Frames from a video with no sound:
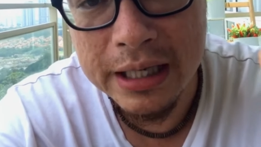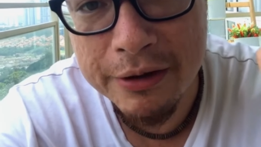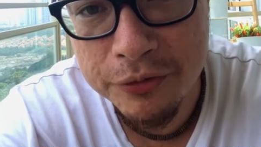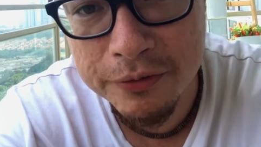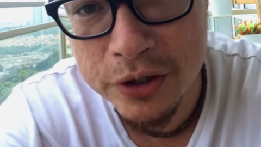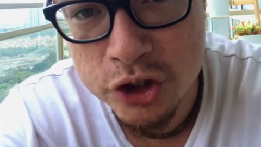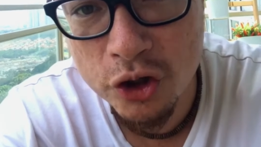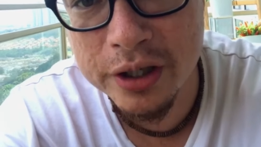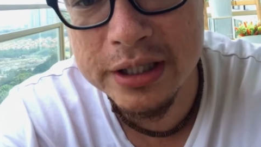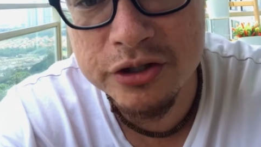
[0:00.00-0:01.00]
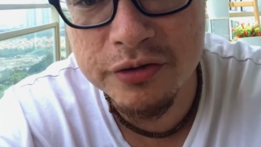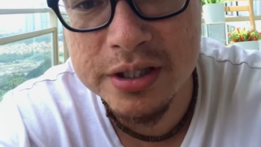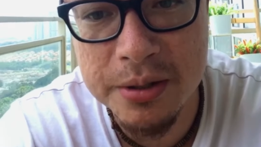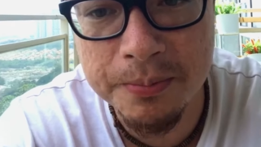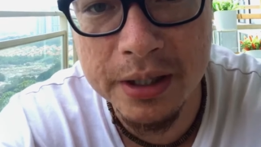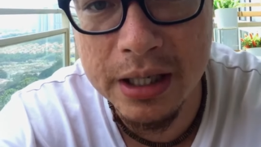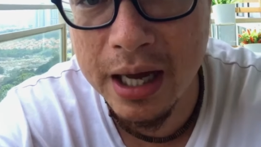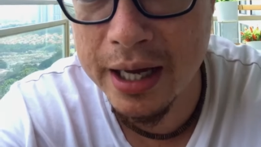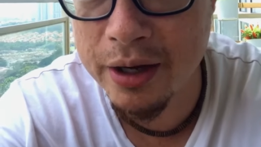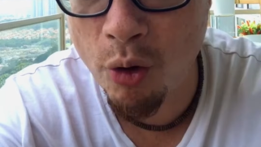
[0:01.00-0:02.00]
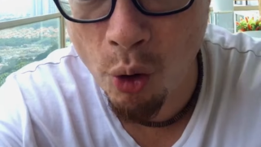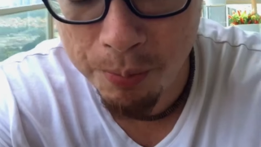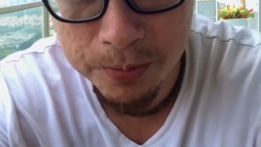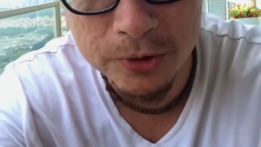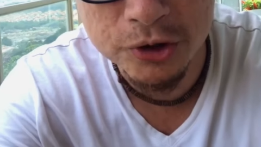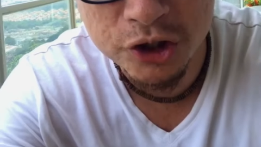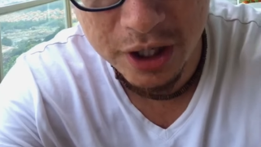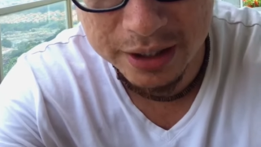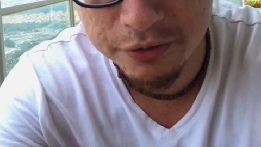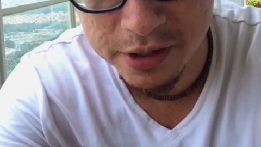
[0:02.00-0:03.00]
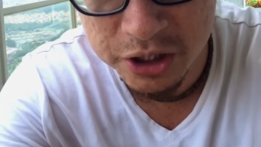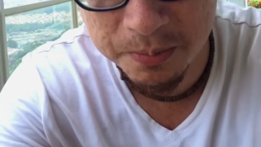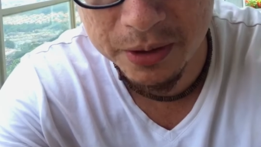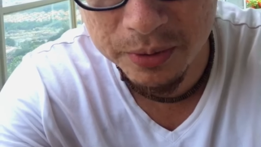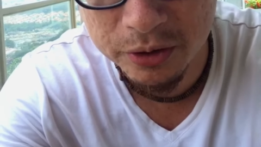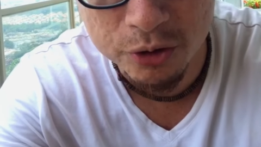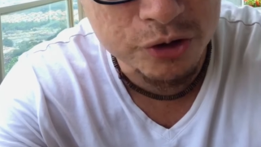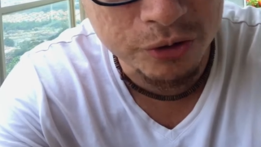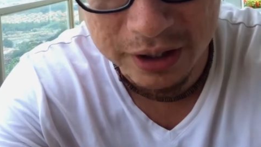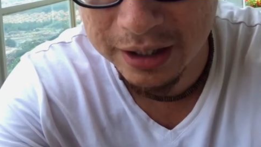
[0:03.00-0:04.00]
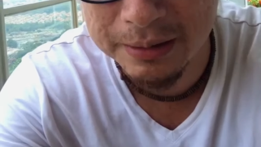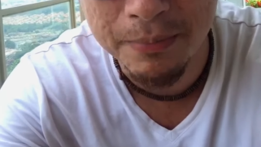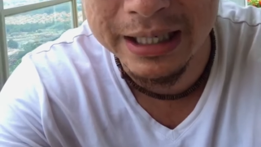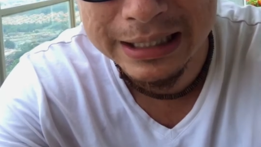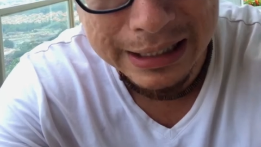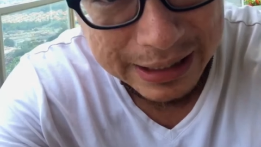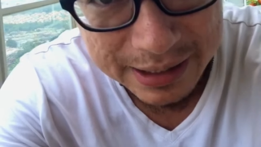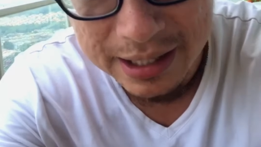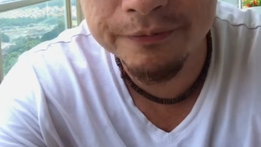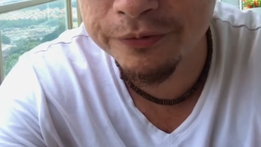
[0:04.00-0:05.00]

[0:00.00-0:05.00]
If you've enjoyed this recipe, I hope you share the recipe with those who think might need it.